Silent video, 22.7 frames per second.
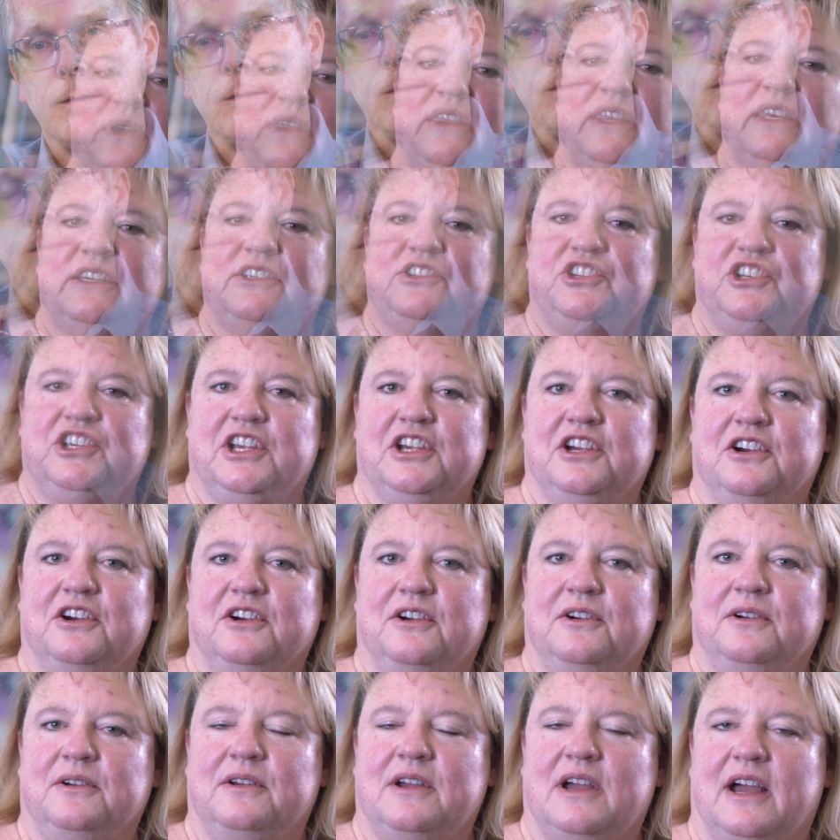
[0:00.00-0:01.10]
This
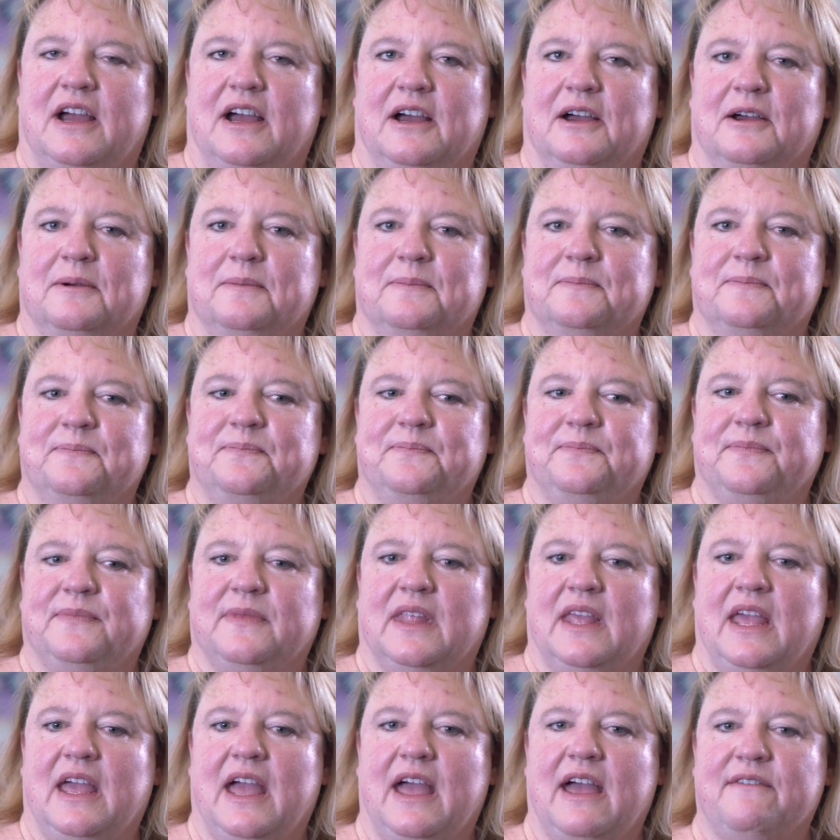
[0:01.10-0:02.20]
year, um,
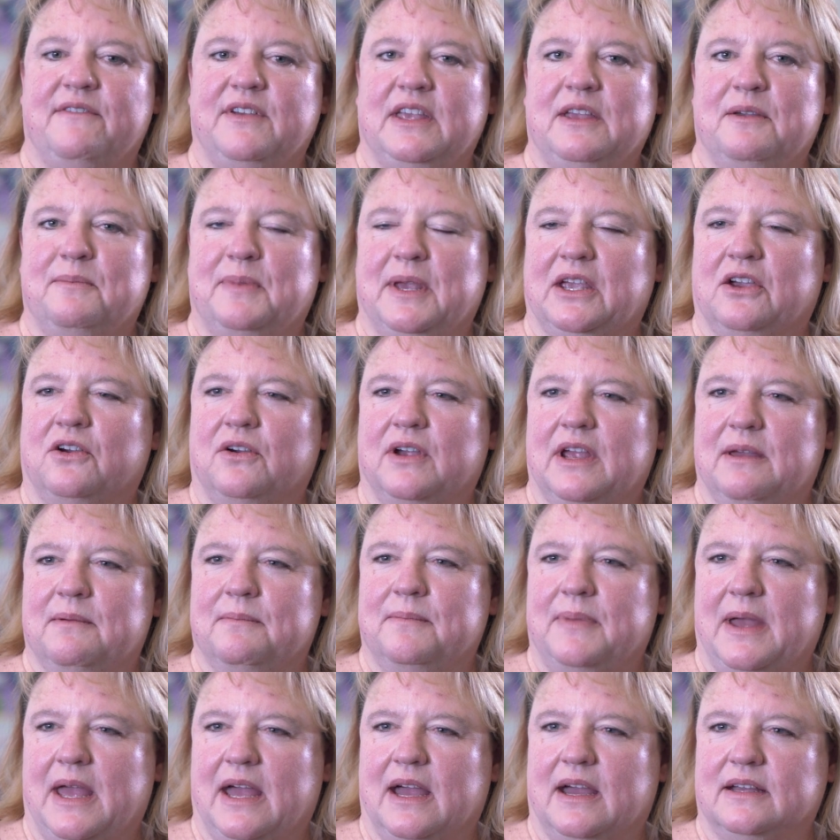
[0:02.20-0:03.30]
having a bigger
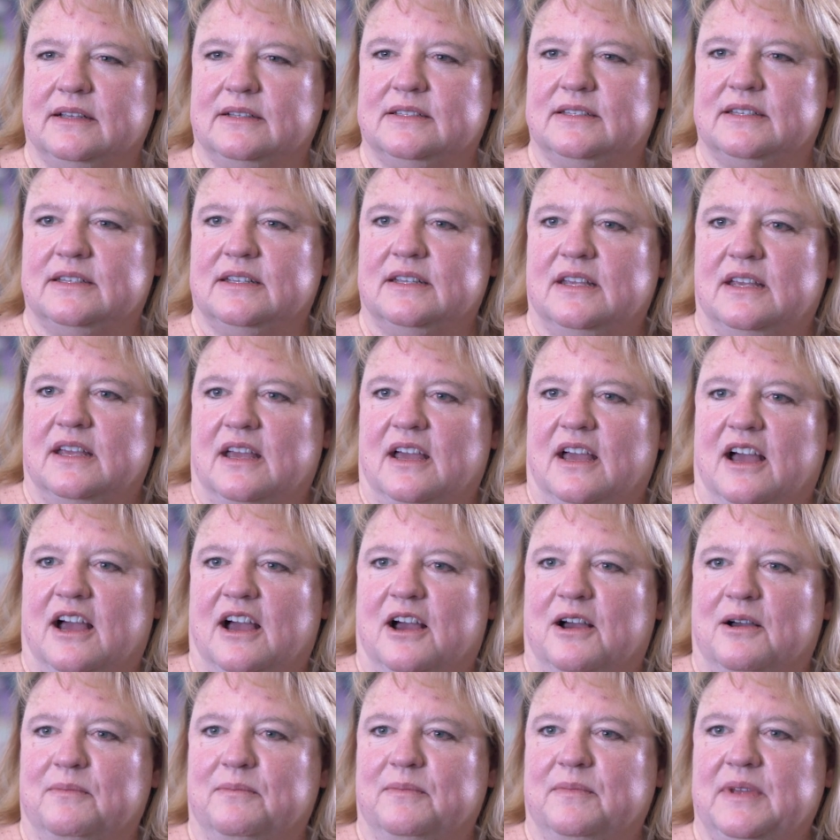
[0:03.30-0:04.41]
impact,
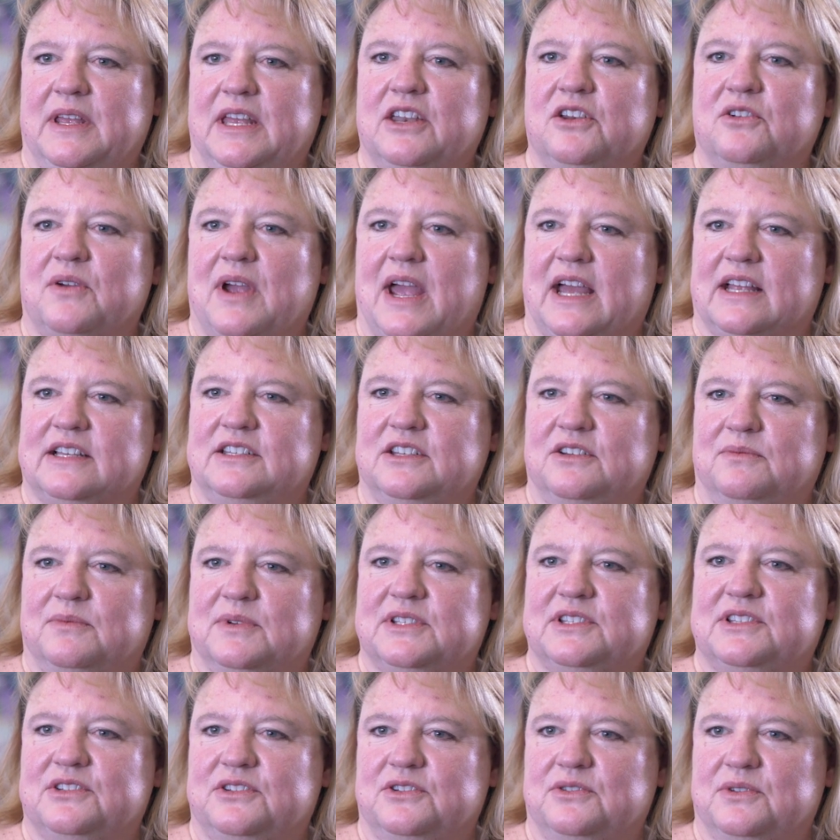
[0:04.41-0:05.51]
um, interacting with
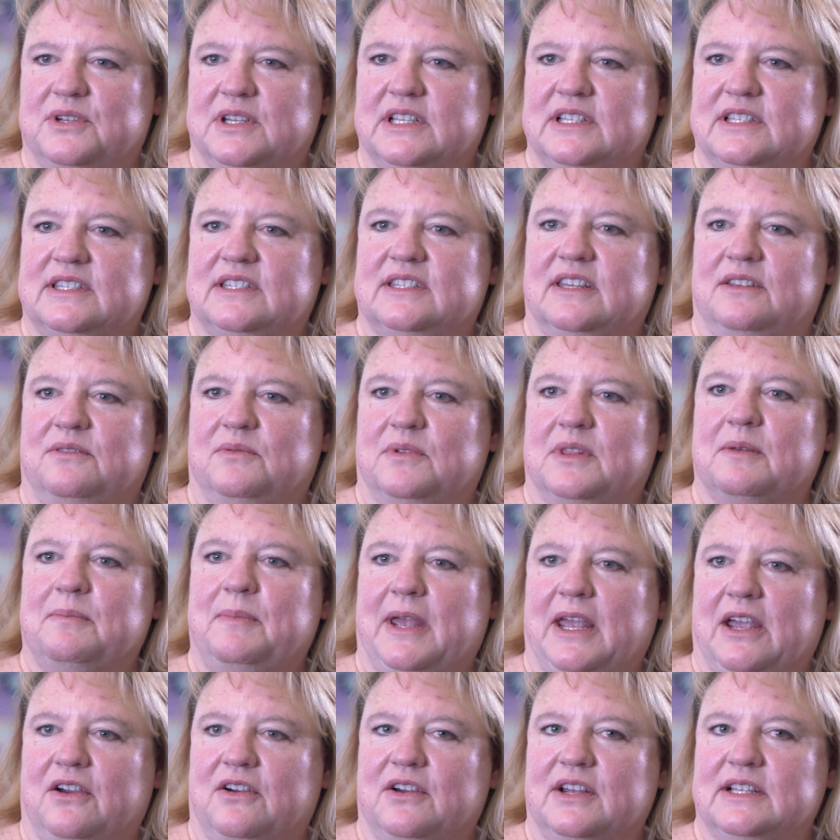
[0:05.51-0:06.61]
students and with the
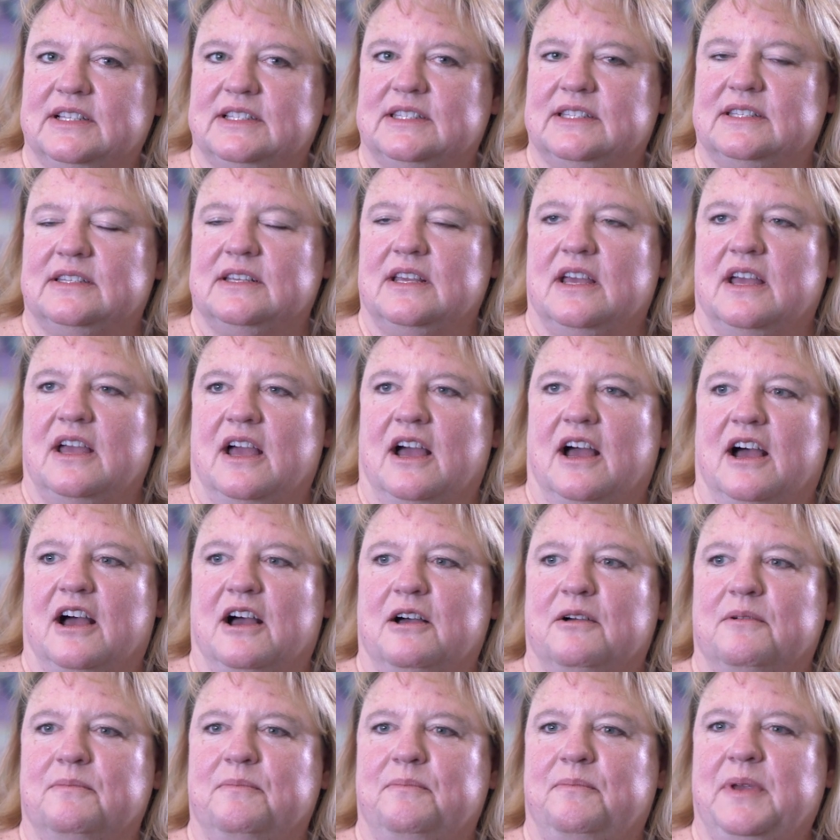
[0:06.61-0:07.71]
parents,
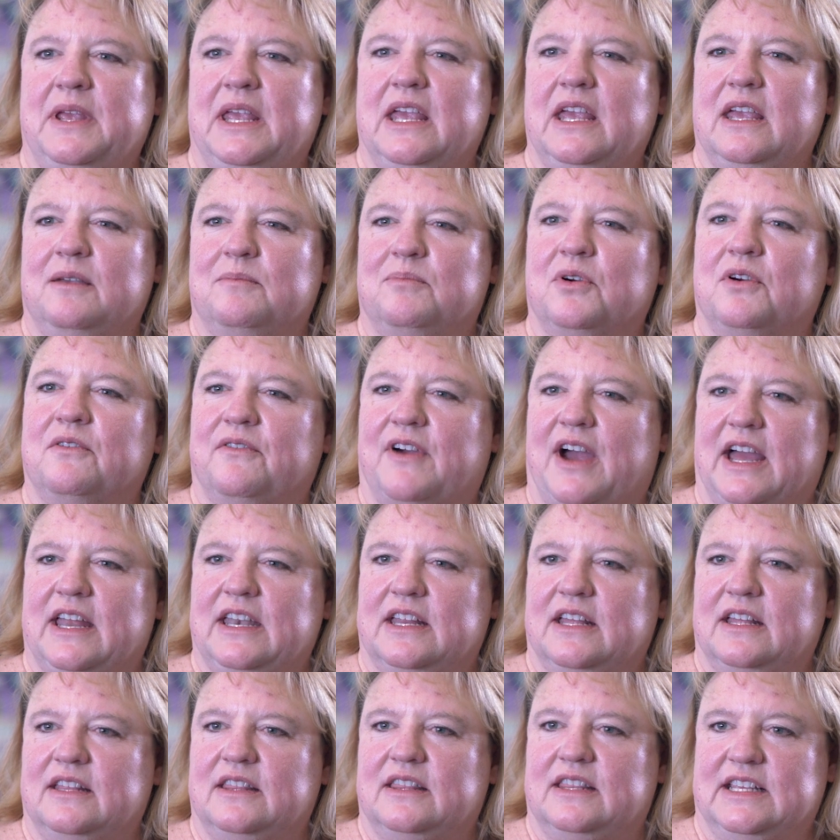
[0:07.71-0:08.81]
um, being
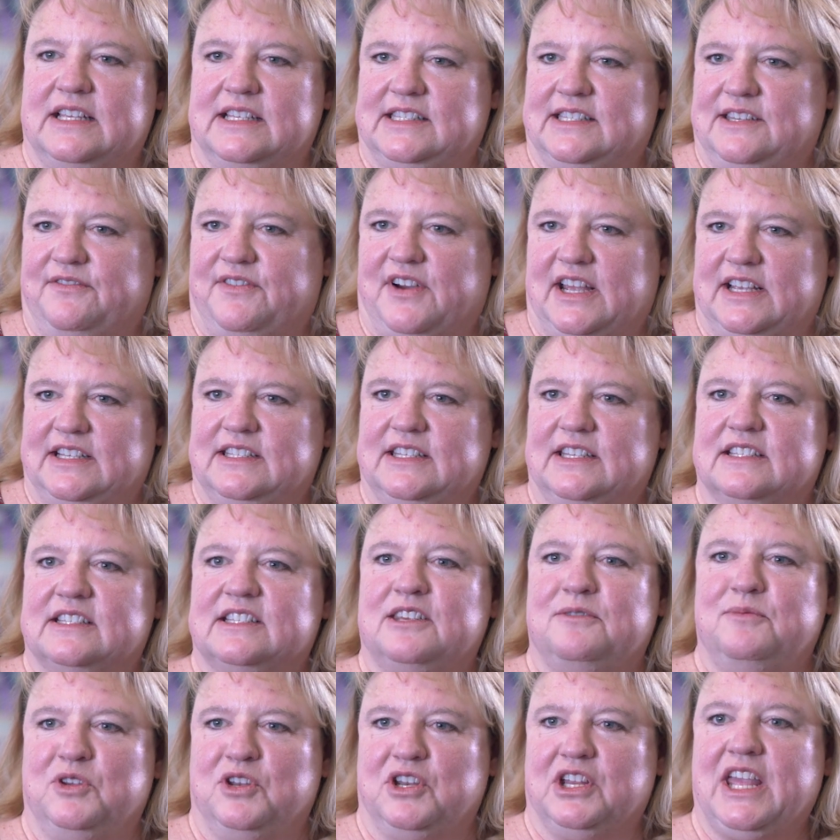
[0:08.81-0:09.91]
provided these devices,
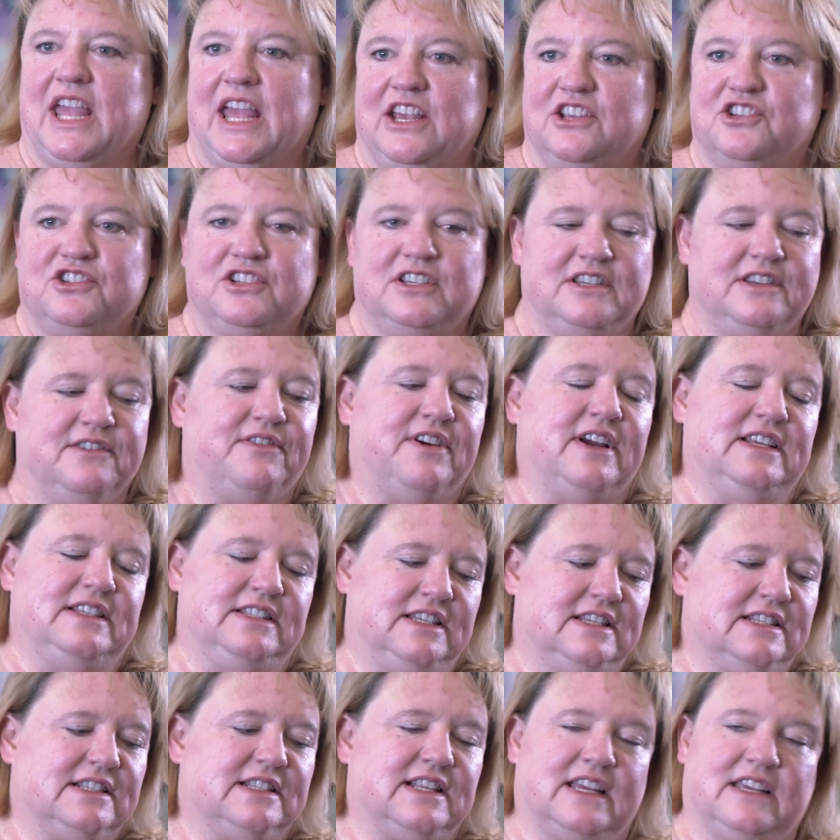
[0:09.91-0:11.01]
communication
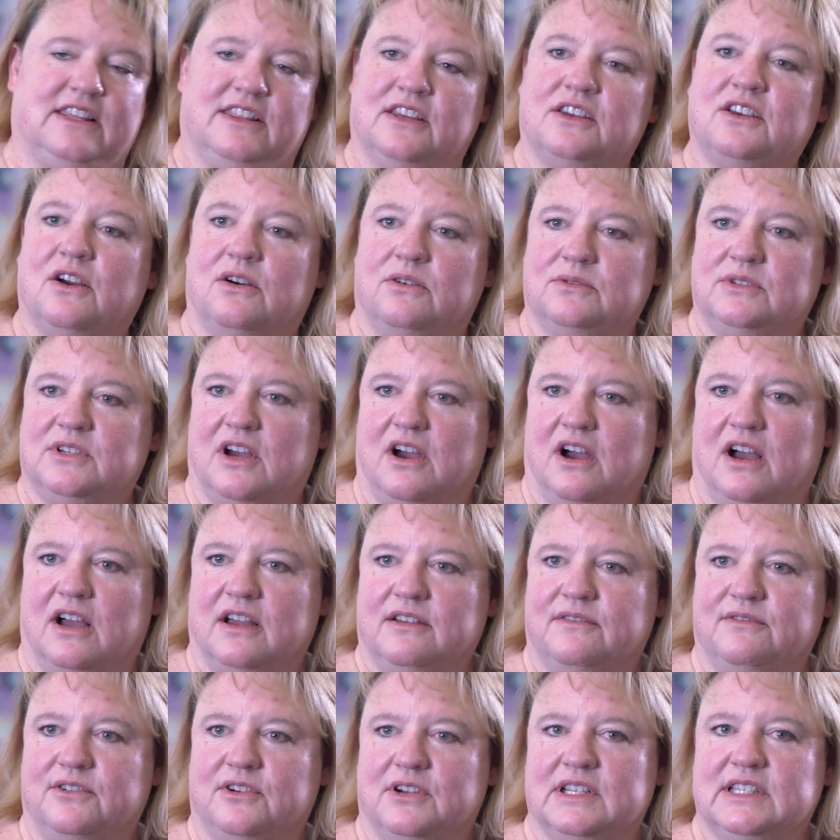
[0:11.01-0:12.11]
devices like the GoTalk,
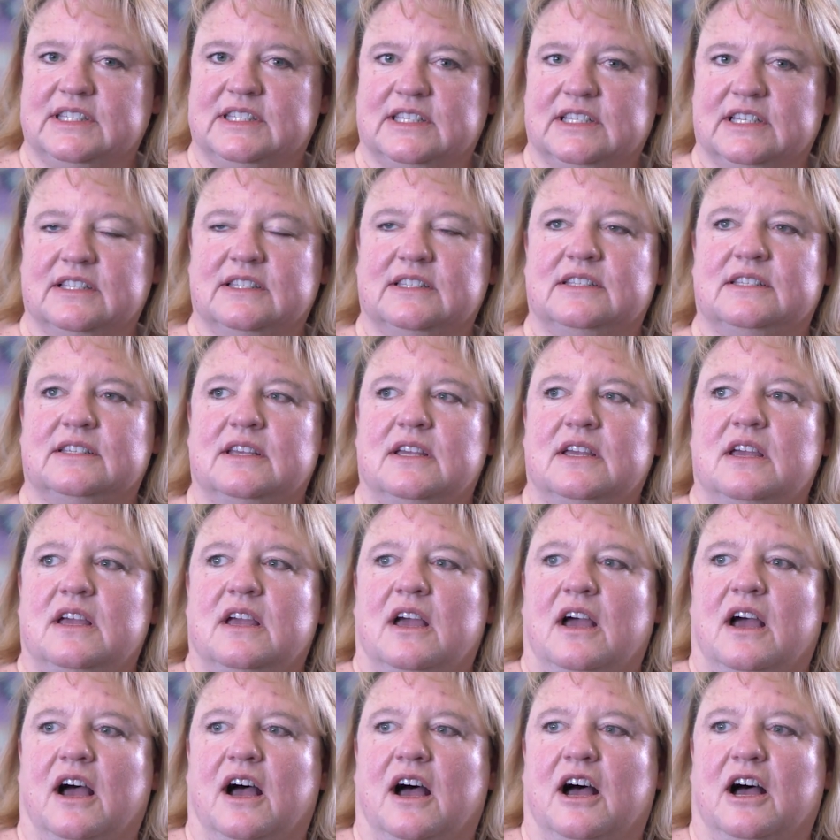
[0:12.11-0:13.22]
for instance,
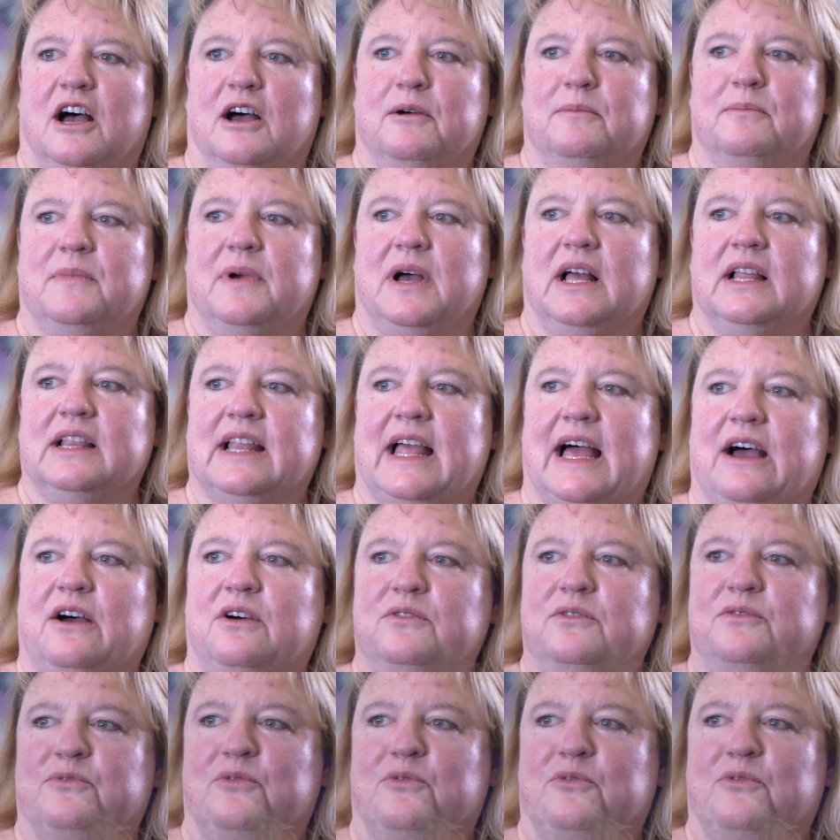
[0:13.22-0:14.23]
um, allowed